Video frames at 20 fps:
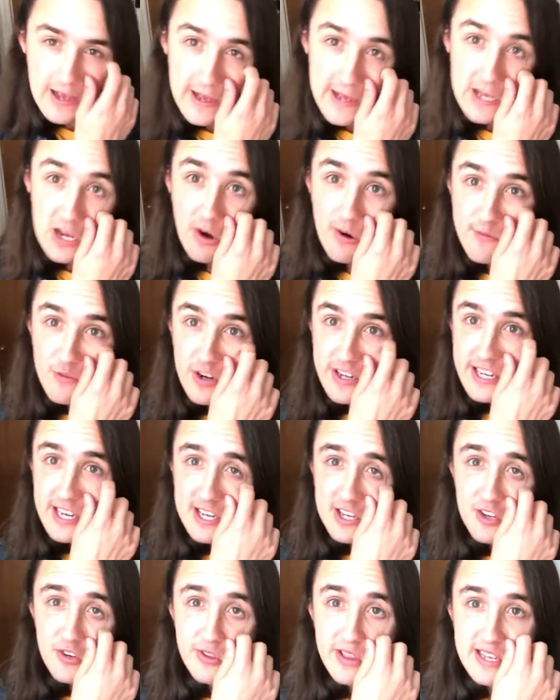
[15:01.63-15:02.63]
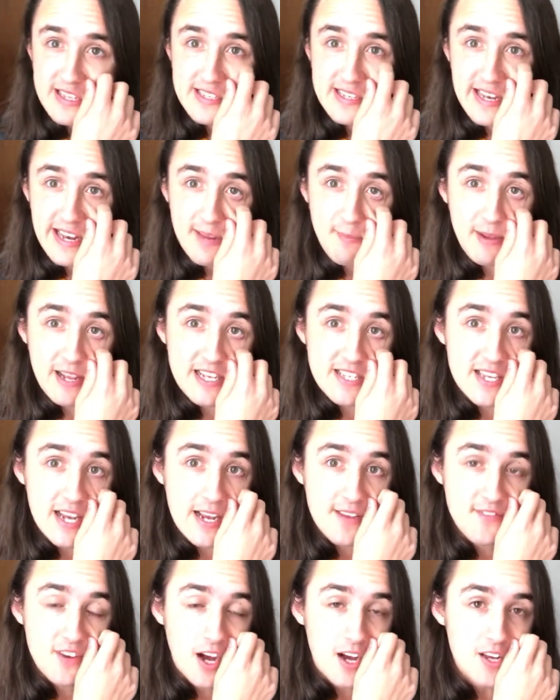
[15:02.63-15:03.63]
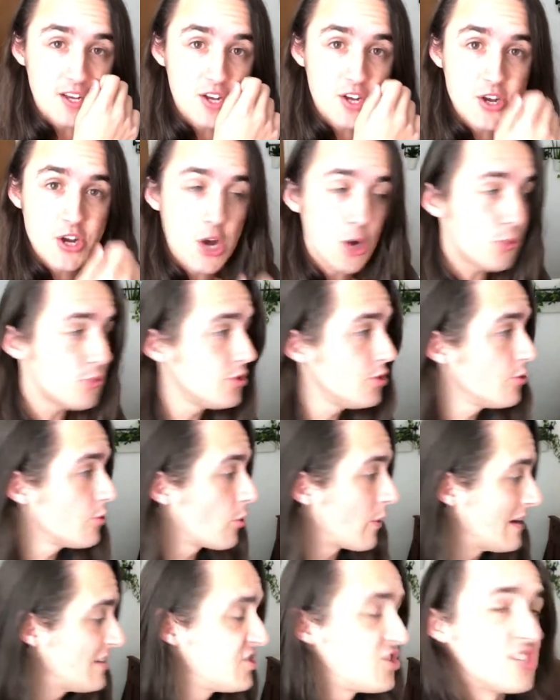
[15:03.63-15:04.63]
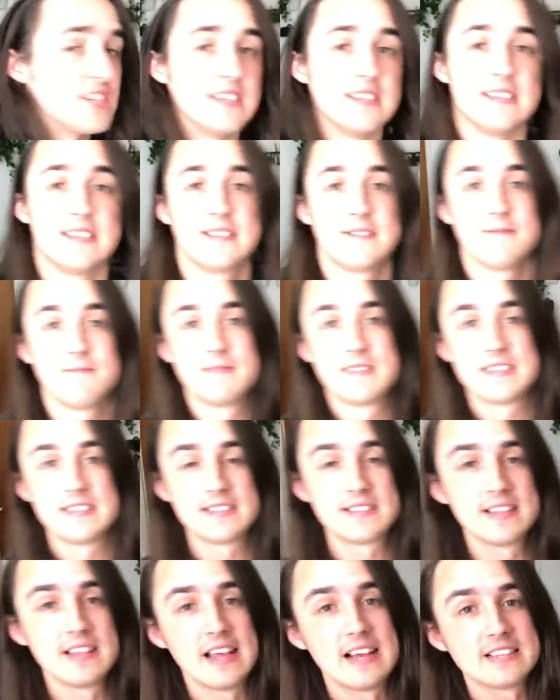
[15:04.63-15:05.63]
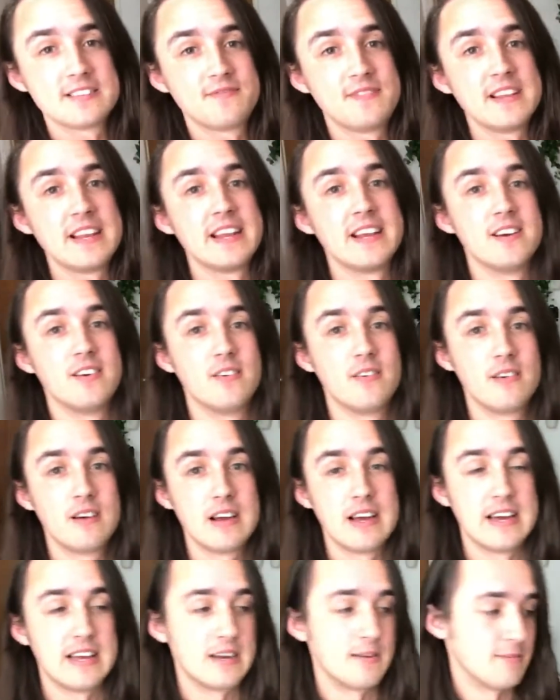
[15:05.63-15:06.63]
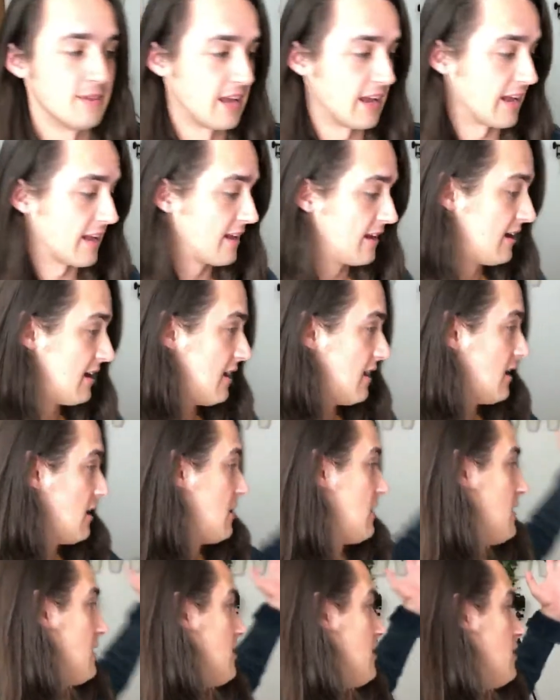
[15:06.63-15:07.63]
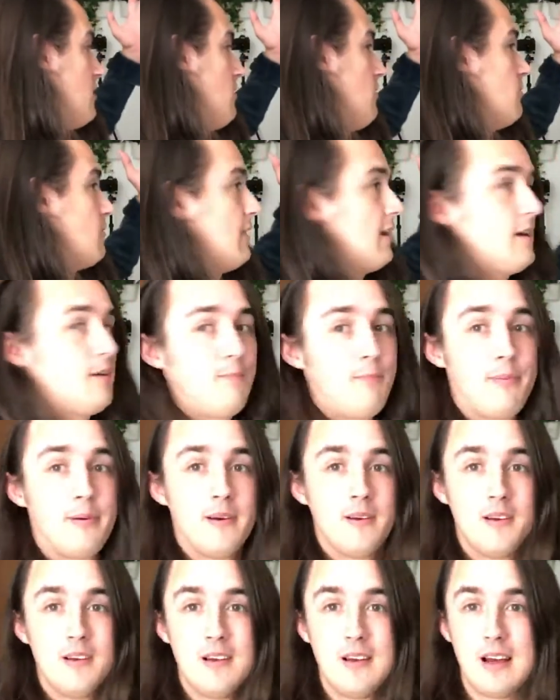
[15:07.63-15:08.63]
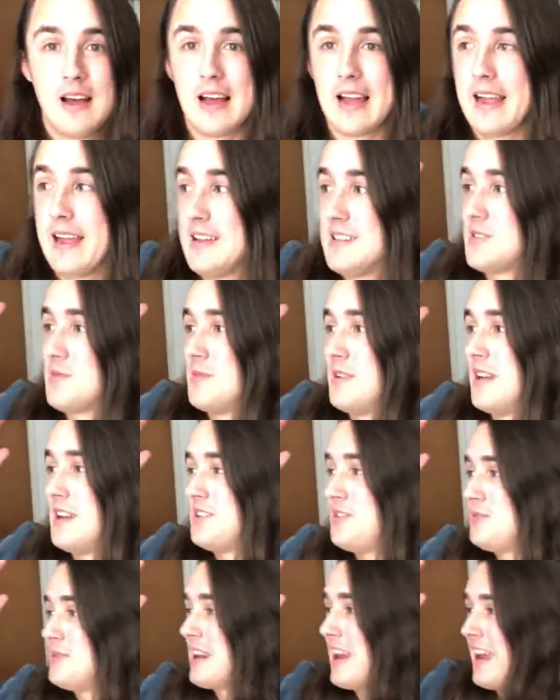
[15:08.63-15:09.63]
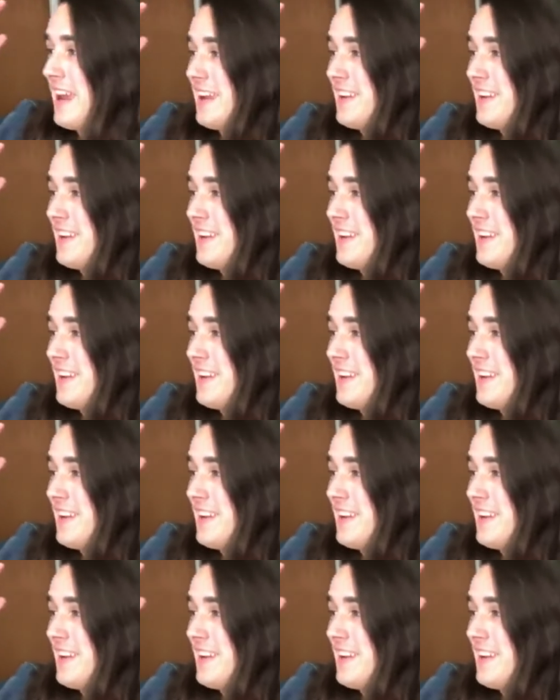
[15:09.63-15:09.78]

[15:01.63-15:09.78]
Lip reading: However, I didn't do that today because I have gotten no new questions since the last video. And I'm like, Welp, I guess we're not doing a Hey